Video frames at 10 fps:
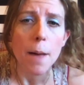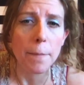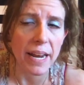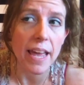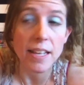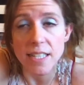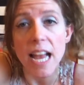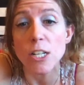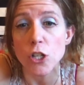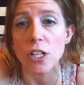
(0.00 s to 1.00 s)
but
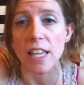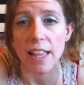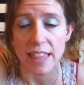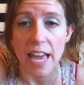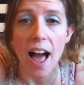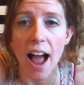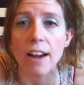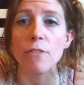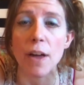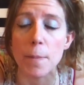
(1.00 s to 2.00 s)
essentially like the
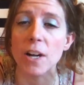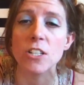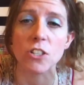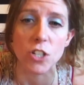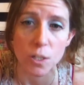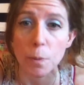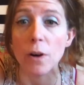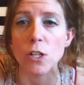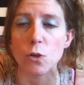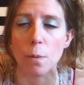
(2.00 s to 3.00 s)
higher vibration
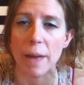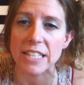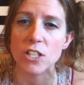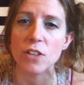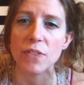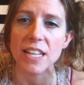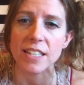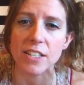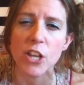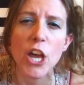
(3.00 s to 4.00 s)
spiritual message of
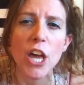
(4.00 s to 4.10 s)
this is